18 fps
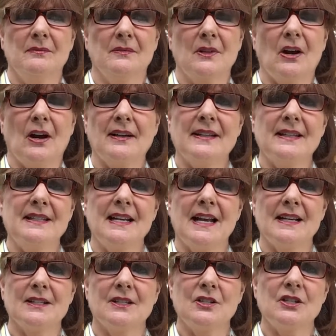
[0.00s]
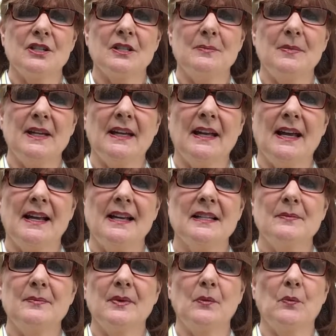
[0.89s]
gone to Texas just
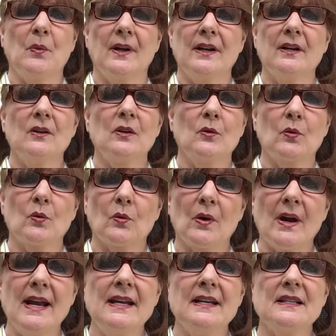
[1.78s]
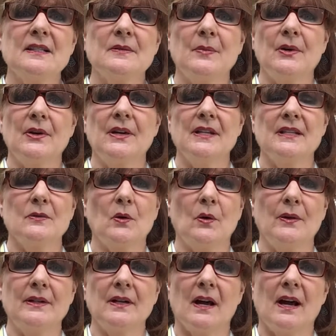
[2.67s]
because, but what a great experience
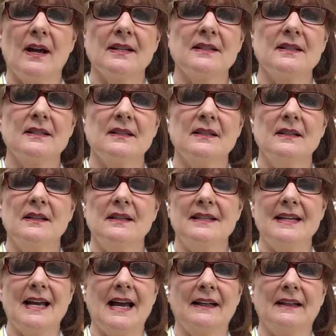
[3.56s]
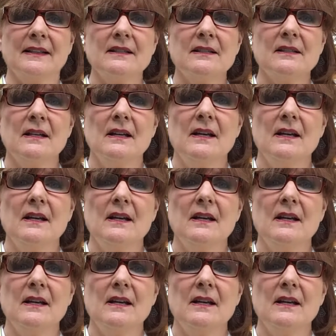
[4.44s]
going to Austin and Dallas